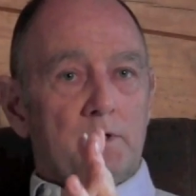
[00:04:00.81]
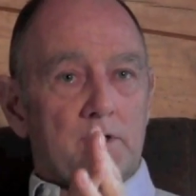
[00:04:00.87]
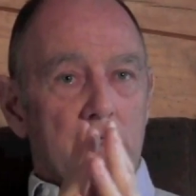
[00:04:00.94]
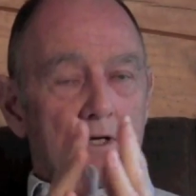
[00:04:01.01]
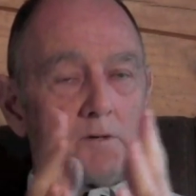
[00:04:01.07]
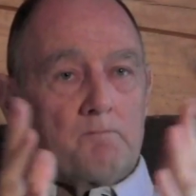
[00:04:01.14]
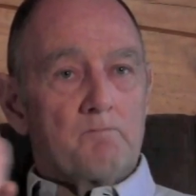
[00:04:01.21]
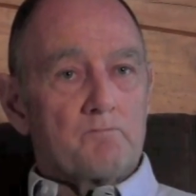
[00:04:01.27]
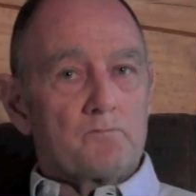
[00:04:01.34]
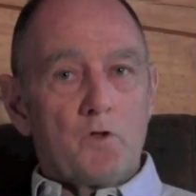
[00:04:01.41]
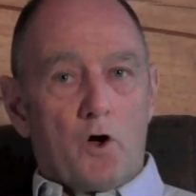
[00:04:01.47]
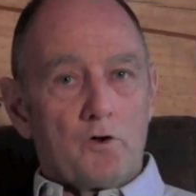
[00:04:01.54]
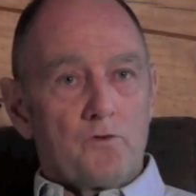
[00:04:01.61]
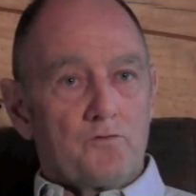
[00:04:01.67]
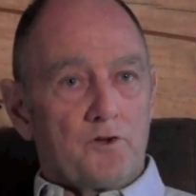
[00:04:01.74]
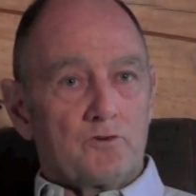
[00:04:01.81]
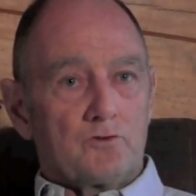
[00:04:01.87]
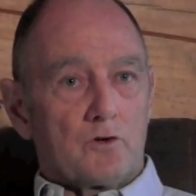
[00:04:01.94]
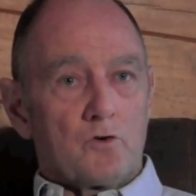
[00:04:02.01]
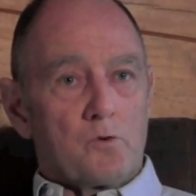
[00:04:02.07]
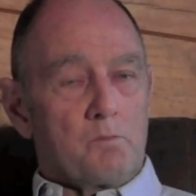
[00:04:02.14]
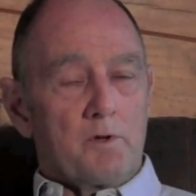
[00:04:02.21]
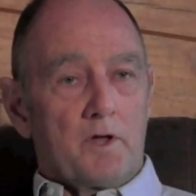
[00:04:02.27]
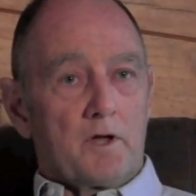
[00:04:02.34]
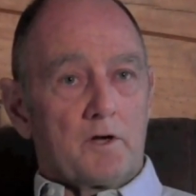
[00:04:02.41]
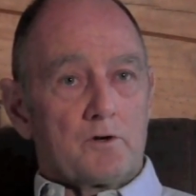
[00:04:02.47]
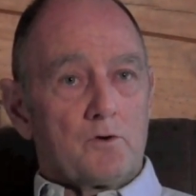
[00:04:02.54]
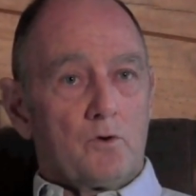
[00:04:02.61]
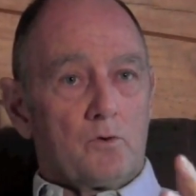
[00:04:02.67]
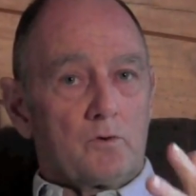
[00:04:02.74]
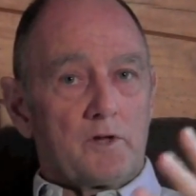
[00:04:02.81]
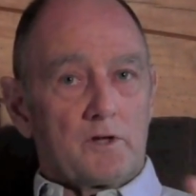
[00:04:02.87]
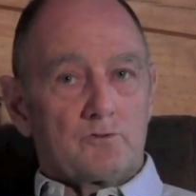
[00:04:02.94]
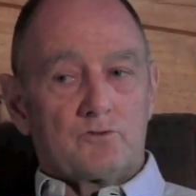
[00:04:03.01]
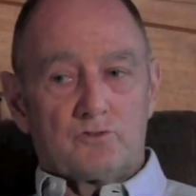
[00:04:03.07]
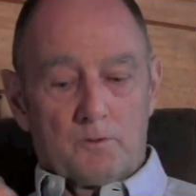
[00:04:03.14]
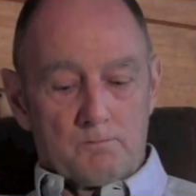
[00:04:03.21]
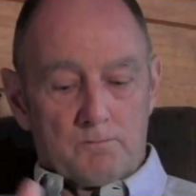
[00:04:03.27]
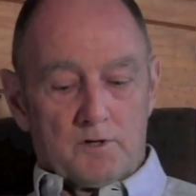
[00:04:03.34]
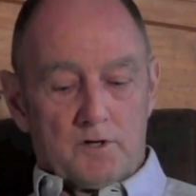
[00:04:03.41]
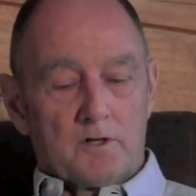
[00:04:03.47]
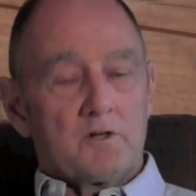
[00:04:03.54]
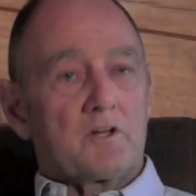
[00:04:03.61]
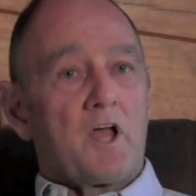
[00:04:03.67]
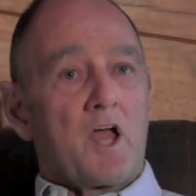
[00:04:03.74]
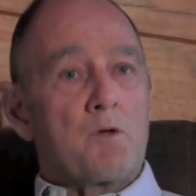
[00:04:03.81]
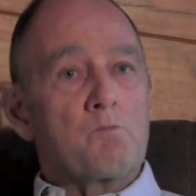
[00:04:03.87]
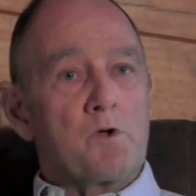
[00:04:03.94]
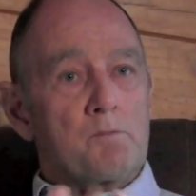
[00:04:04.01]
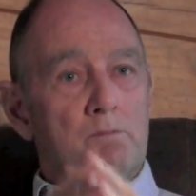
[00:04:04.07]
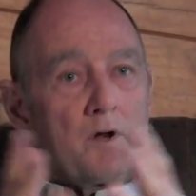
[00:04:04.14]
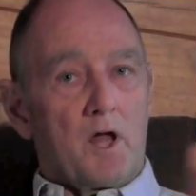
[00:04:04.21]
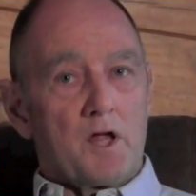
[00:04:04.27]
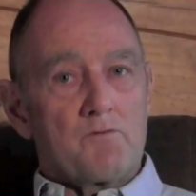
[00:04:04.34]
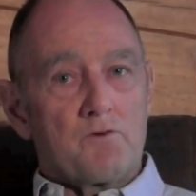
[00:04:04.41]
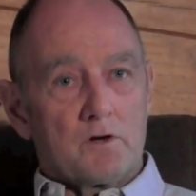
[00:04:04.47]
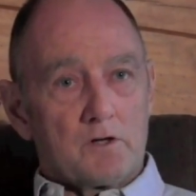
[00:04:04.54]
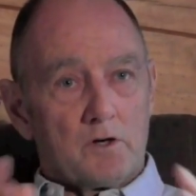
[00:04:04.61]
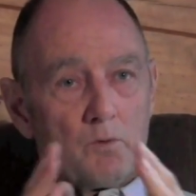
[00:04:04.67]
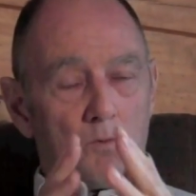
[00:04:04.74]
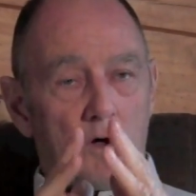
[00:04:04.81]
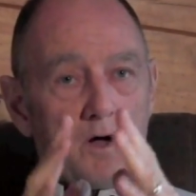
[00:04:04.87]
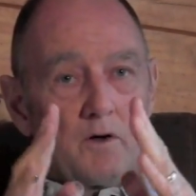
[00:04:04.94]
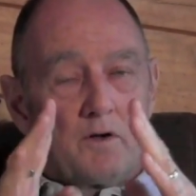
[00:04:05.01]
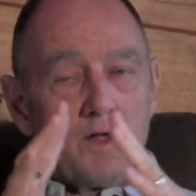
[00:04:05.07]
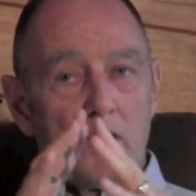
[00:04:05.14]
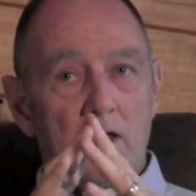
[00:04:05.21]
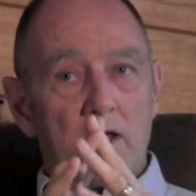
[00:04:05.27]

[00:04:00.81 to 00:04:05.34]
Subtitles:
being, not a physical being at all, that's simply a game we play for a little while,